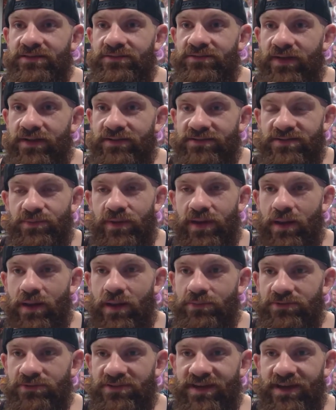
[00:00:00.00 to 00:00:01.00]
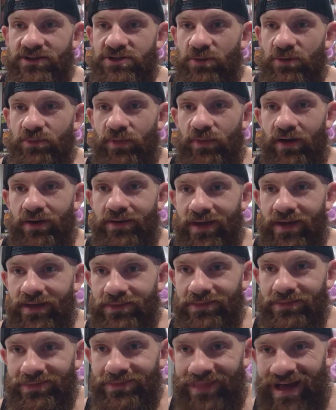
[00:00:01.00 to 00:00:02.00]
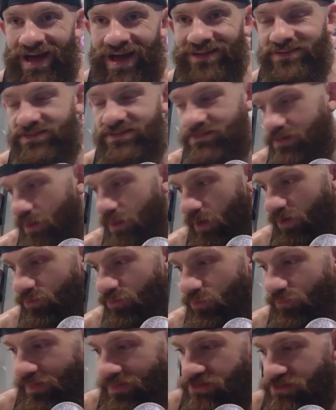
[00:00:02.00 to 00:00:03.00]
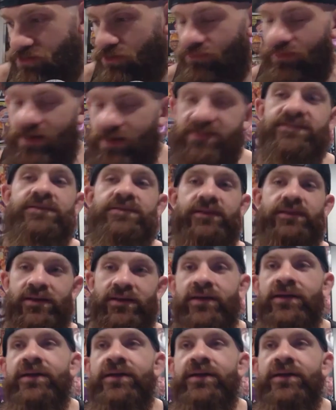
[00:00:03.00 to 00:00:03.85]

fans is being able to catch up on a lot of professional wrestling.